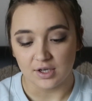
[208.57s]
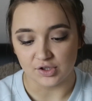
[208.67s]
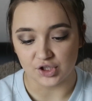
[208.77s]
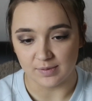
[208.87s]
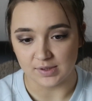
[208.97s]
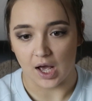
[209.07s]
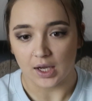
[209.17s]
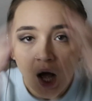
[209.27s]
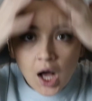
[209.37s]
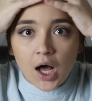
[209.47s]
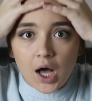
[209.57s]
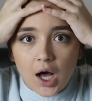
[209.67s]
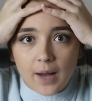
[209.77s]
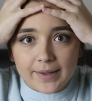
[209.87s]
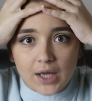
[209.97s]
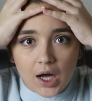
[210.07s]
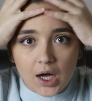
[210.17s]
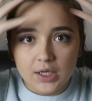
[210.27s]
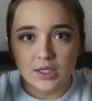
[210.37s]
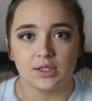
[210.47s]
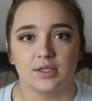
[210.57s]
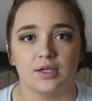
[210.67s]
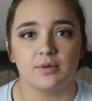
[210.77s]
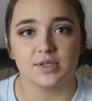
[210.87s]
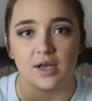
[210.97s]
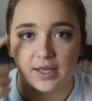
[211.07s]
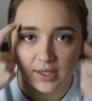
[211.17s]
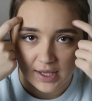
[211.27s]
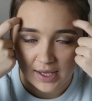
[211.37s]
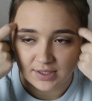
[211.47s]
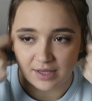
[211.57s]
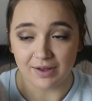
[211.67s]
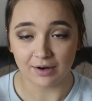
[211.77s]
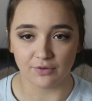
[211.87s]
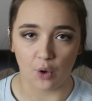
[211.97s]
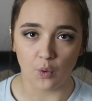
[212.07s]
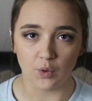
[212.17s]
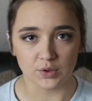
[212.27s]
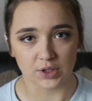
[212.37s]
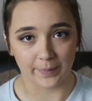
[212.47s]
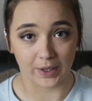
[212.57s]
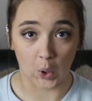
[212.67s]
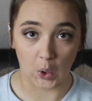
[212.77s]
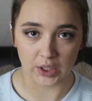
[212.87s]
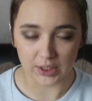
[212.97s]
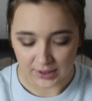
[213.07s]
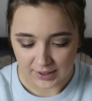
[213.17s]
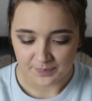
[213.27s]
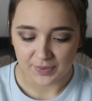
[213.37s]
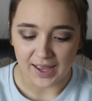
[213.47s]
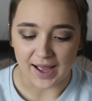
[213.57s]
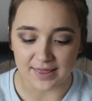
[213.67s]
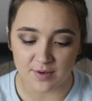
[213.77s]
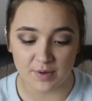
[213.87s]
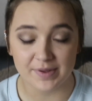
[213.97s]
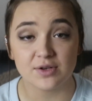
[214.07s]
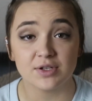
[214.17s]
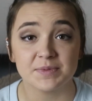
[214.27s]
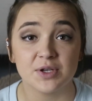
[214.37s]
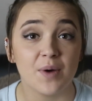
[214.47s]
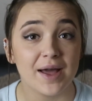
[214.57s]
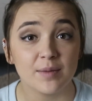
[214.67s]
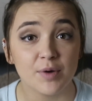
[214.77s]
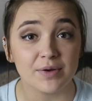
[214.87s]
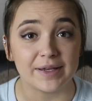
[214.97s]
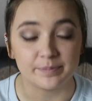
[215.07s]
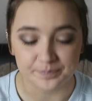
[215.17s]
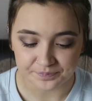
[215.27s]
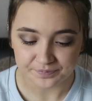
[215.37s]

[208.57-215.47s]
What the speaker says: and she was like, oh my god, and I was like, yes, I fell off the horse, oh my god. And then we went to hospital and I broke it.